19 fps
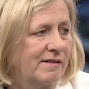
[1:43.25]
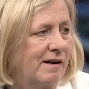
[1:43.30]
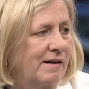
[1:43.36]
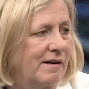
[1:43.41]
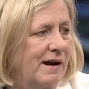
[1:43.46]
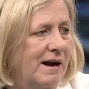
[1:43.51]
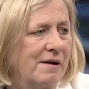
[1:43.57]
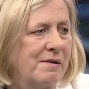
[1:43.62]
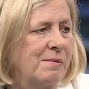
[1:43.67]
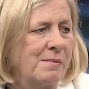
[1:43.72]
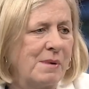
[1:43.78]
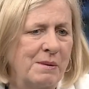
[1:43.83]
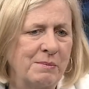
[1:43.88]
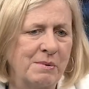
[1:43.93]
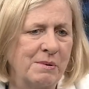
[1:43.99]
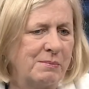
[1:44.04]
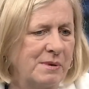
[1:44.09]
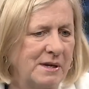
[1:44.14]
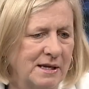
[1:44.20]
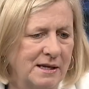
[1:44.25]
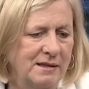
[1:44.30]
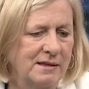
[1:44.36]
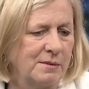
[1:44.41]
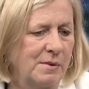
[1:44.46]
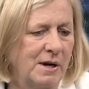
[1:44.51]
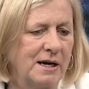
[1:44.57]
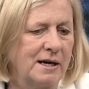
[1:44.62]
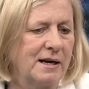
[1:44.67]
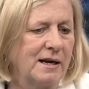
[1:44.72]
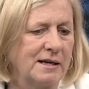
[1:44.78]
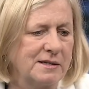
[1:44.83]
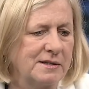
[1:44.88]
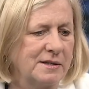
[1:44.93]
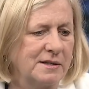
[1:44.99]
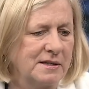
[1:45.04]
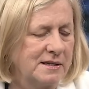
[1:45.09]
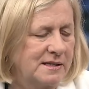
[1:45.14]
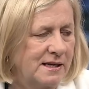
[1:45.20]
I, I remember being in the White
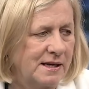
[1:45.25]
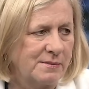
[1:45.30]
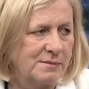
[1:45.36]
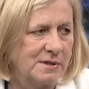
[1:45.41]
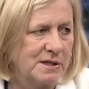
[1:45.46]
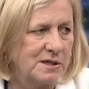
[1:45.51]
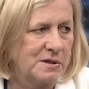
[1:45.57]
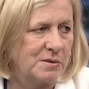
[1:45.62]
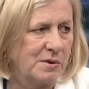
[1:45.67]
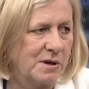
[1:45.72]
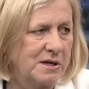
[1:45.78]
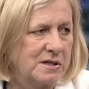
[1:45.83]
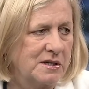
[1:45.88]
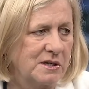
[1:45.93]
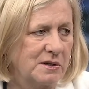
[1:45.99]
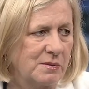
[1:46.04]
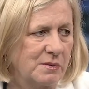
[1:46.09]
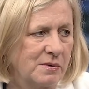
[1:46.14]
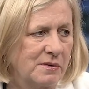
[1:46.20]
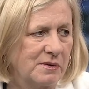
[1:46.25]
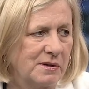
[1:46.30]
House in the same situation.